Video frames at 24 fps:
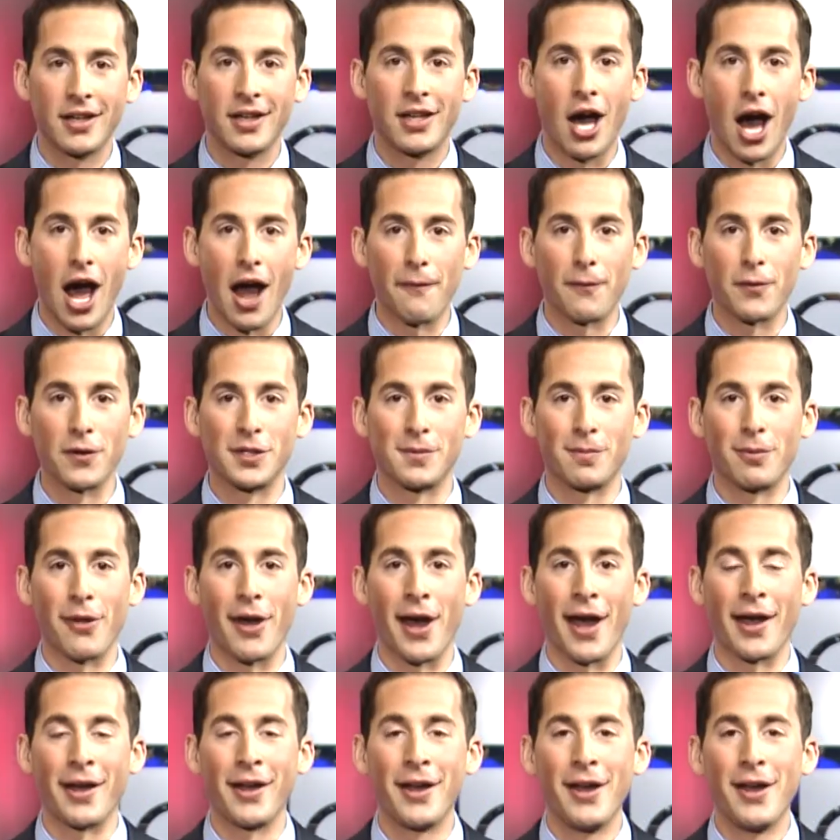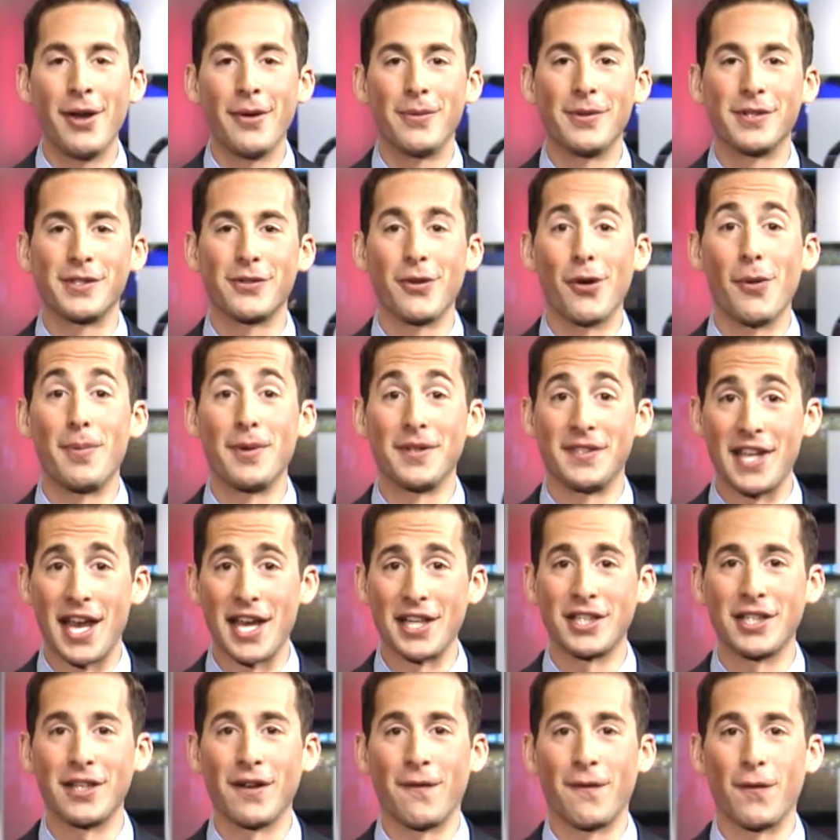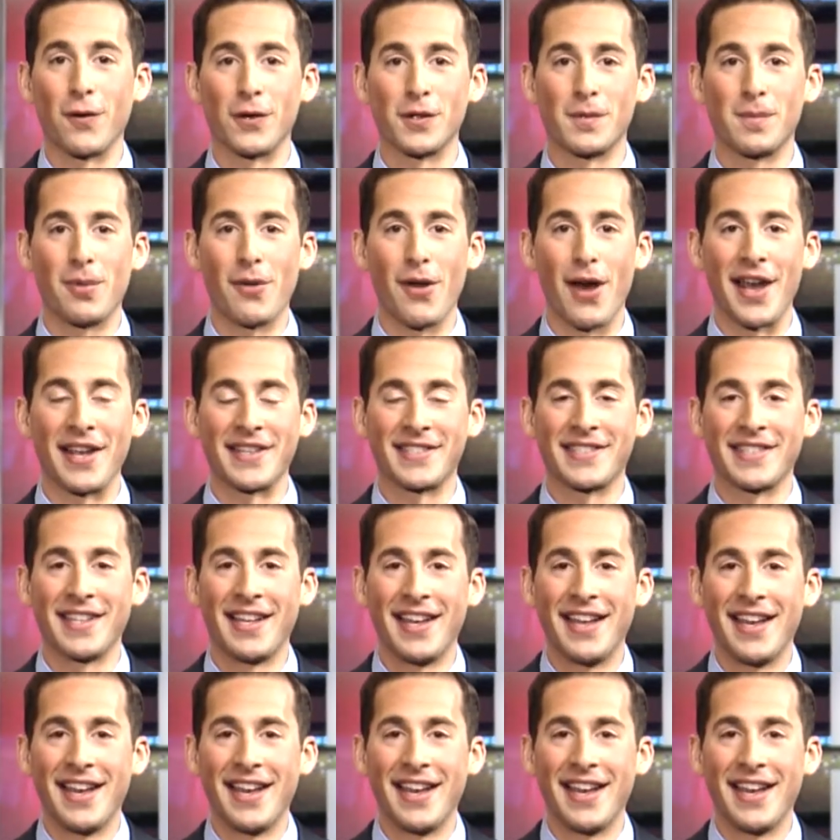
Conference play with sole possession of 1st place.